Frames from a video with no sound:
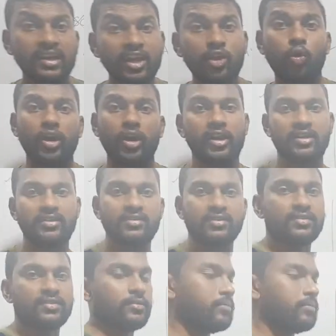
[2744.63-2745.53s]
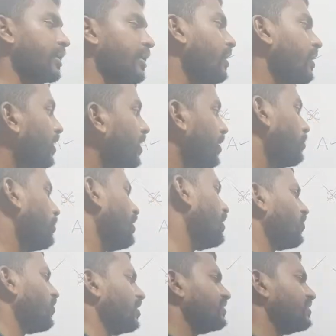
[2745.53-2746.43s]
coordinate system, right? Let me
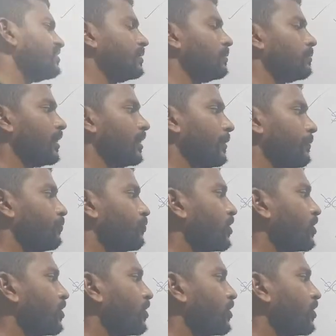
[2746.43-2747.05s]
define simply.